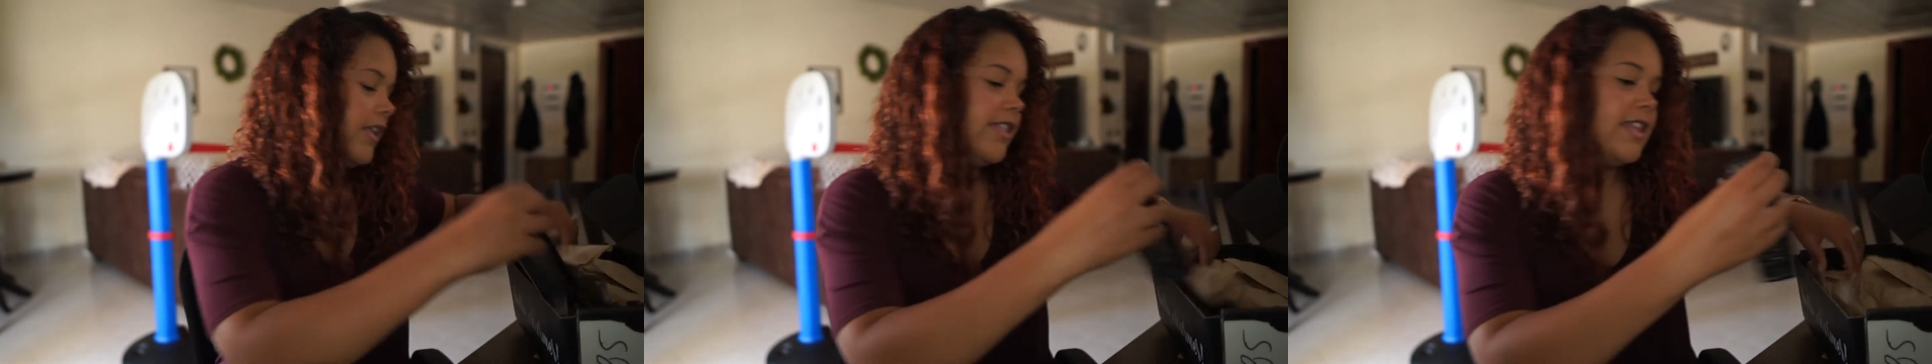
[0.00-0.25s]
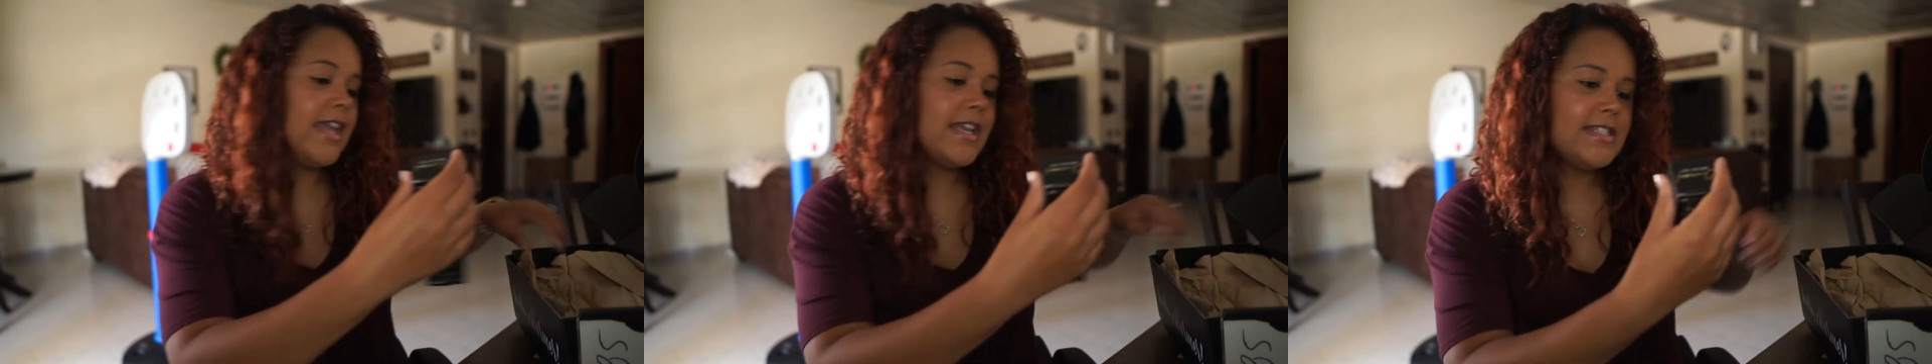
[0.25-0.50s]

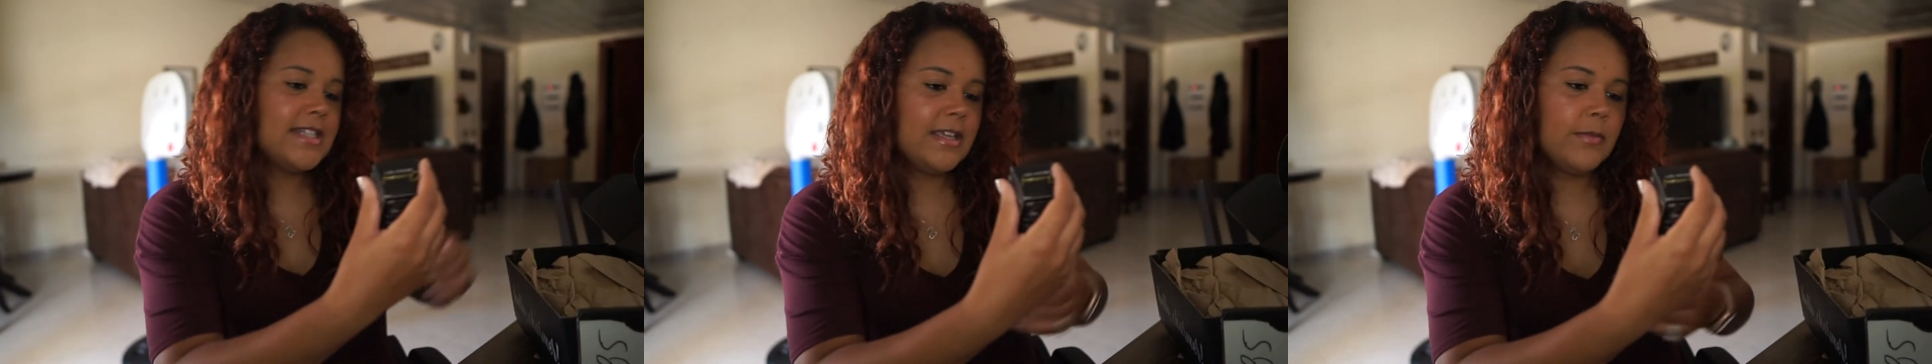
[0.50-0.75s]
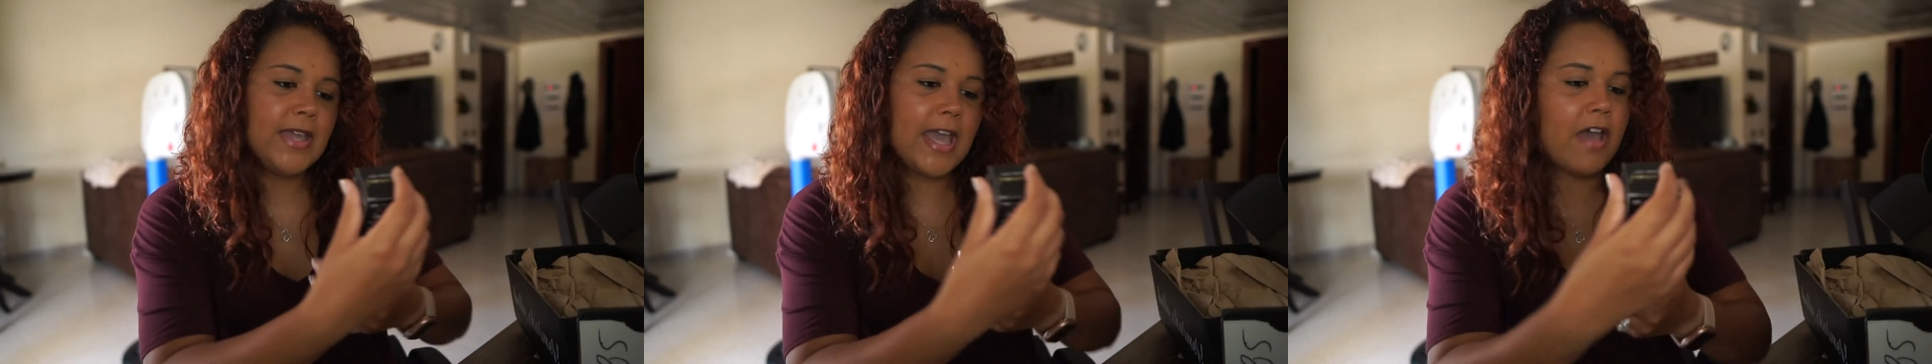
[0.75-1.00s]
The next
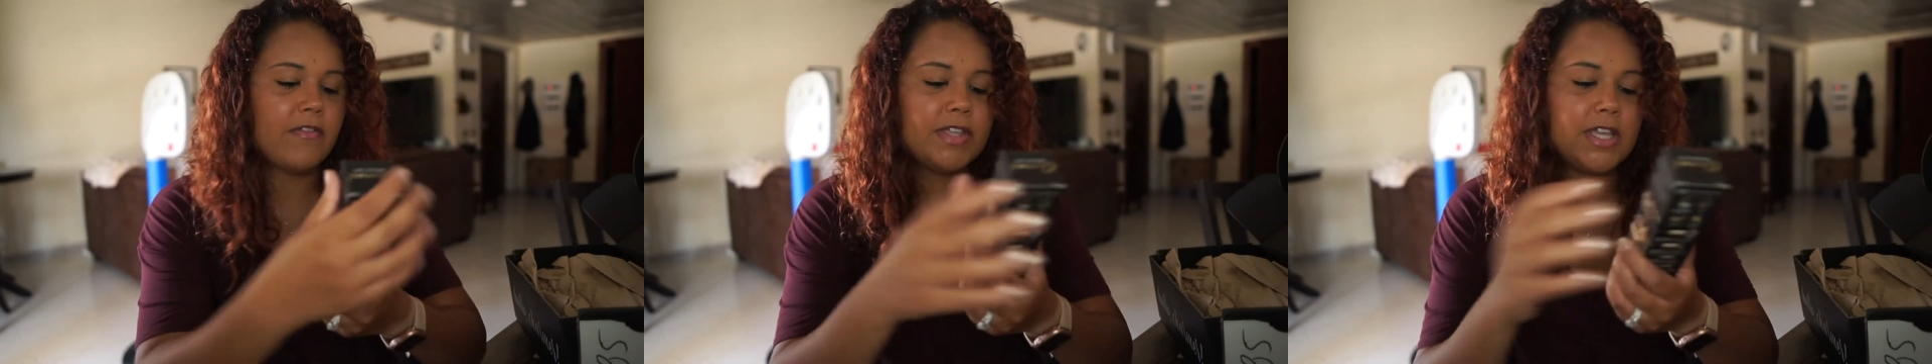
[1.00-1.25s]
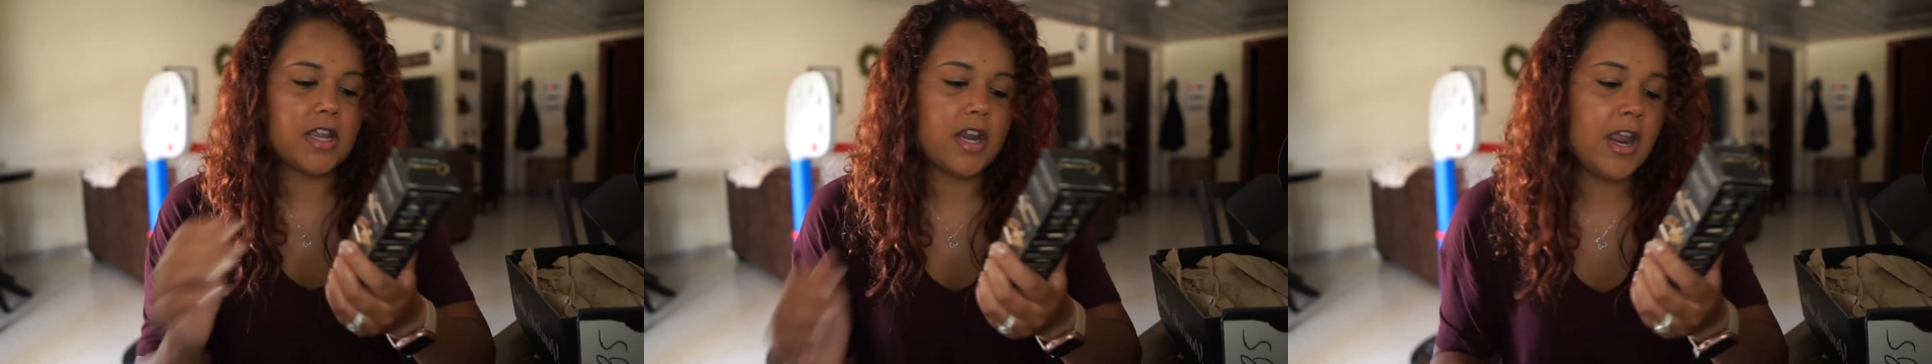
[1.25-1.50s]
thing we have
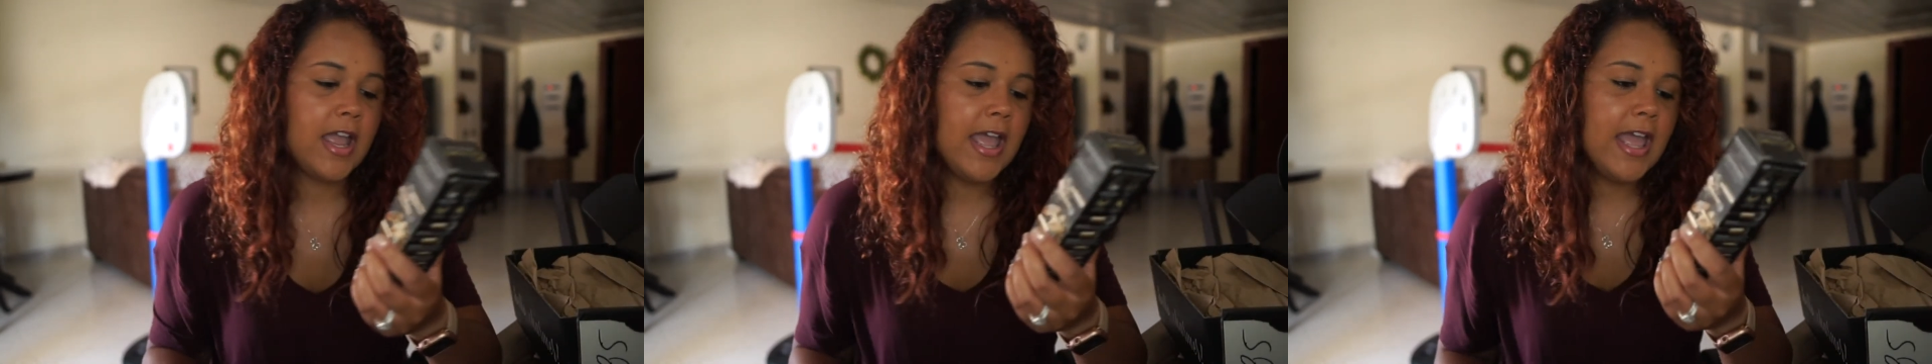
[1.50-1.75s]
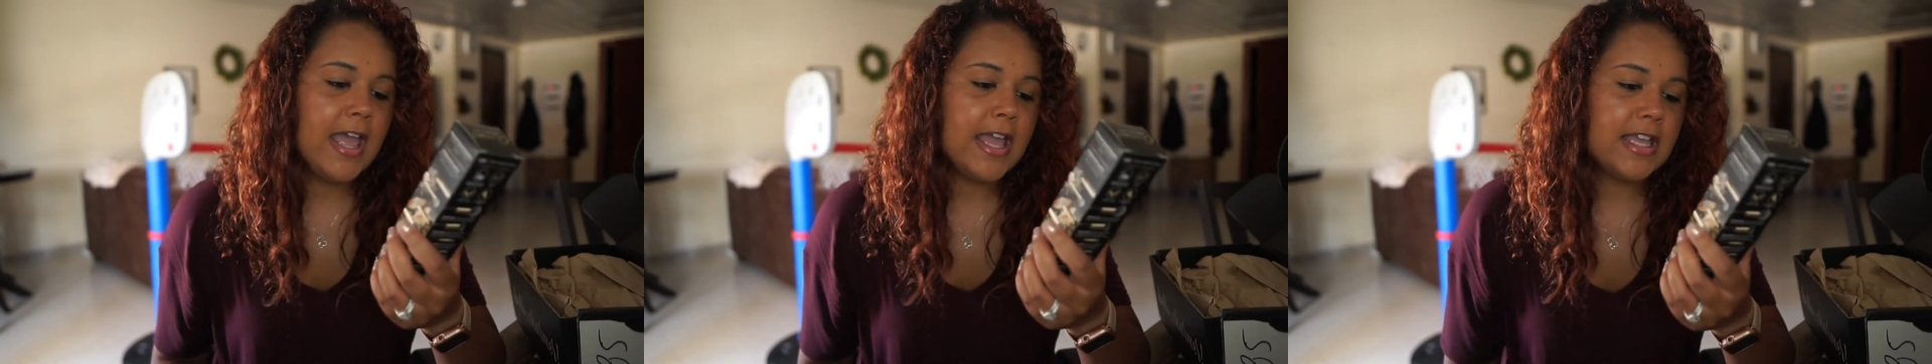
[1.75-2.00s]
here
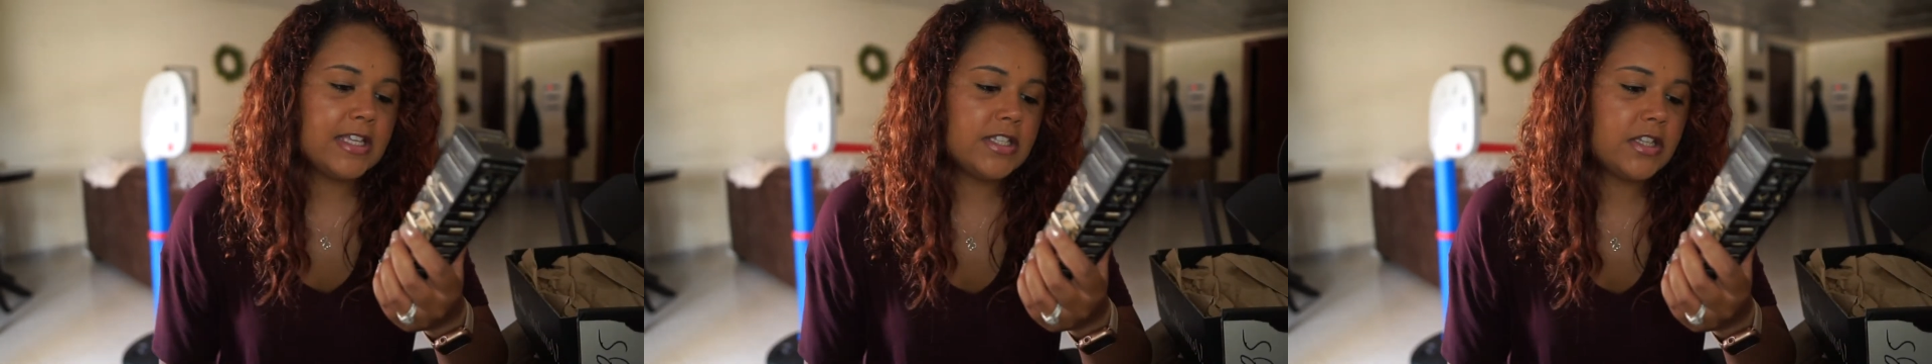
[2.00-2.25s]
is